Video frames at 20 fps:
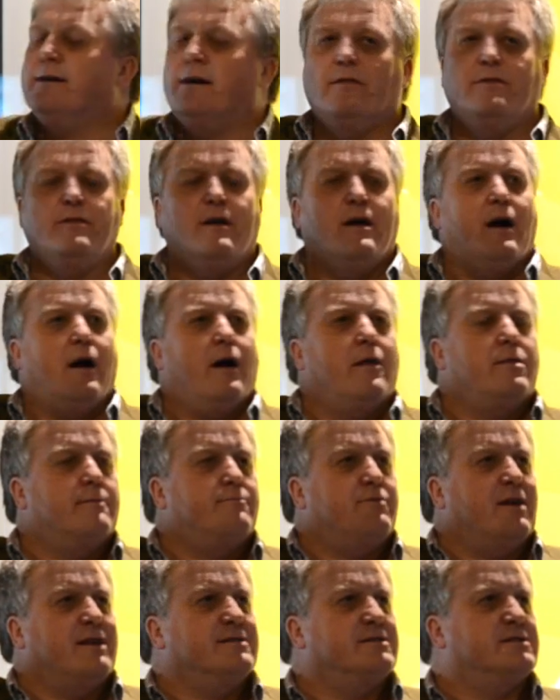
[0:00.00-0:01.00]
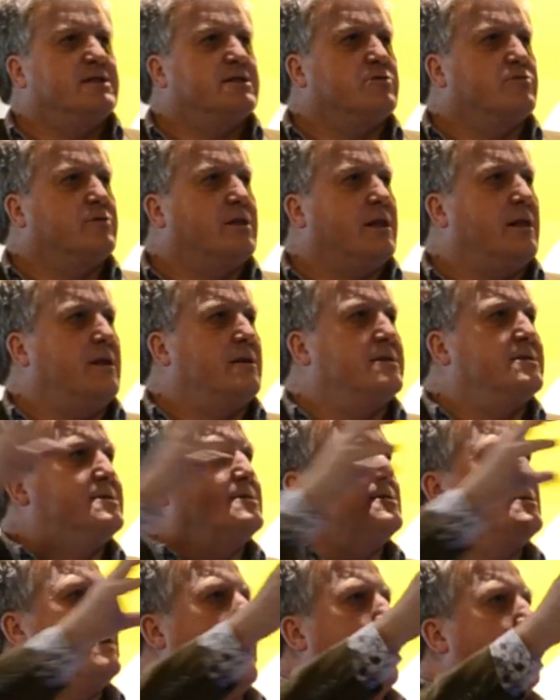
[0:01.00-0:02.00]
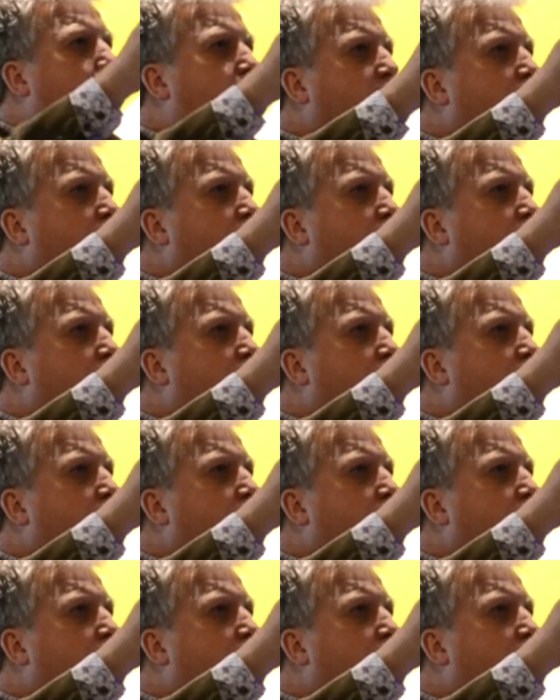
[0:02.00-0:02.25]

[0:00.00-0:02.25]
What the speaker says: and the brands are sort of clustered up